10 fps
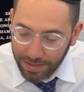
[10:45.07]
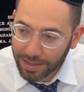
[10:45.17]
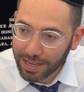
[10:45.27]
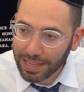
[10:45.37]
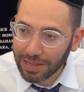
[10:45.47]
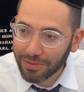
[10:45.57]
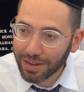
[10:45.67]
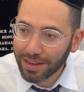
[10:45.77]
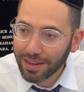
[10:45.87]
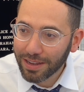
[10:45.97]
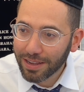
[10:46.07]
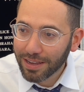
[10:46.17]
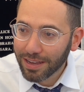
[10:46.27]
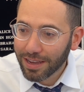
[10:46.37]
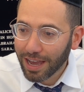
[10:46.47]
You hear that one?
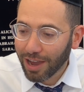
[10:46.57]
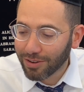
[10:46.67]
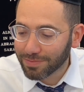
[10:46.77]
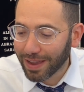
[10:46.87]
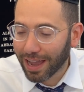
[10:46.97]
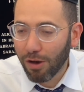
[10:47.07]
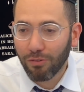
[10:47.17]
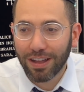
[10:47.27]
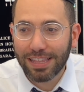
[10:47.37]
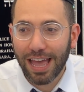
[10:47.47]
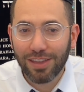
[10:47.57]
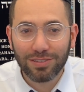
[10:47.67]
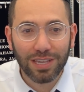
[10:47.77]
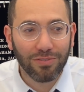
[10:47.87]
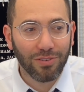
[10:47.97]
I was by Chavadia
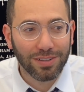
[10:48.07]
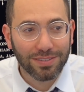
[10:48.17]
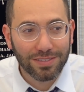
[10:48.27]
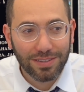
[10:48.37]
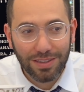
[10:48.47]
Yosef once.